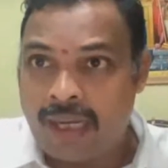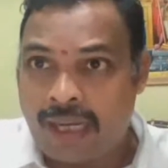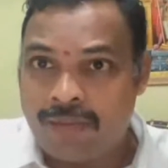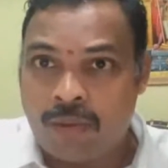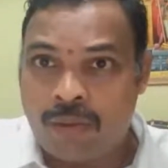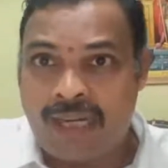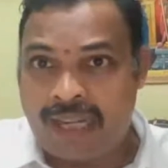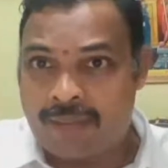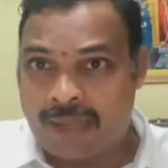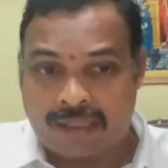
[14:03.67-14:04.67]
will only
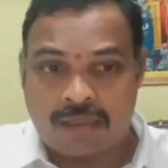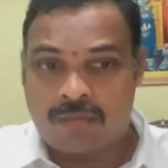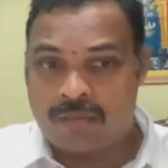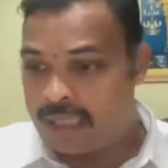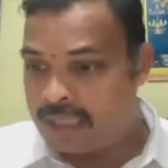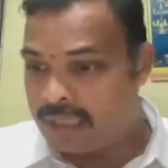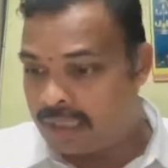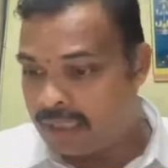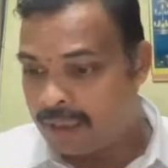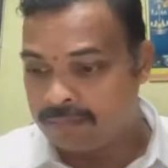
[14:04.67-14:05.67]
take maximum
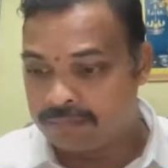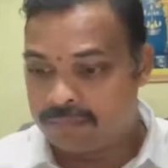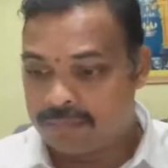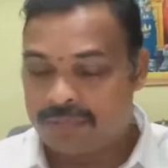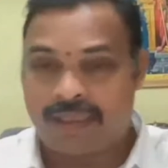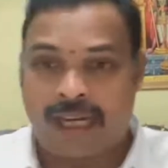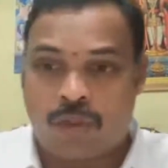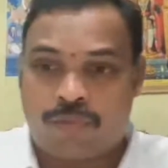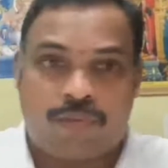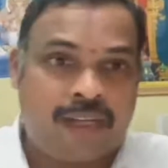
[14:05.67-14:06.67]
another 10
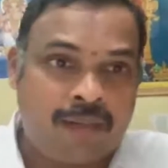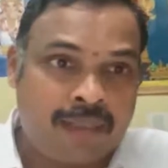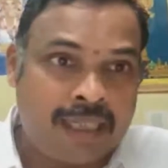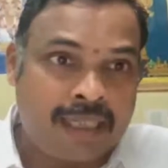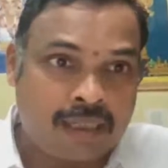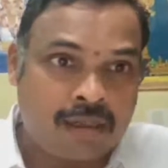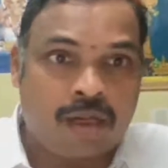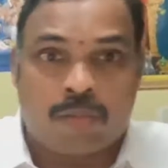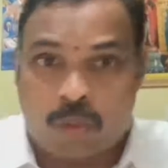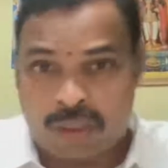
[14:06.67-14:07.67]
to 15 minutes,
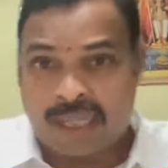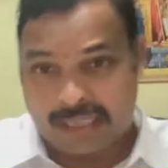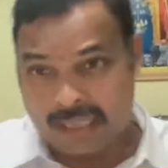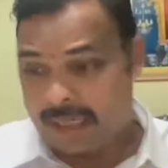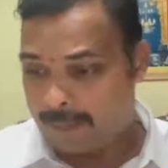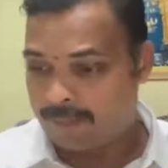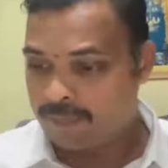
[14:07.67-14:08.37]
not more than that.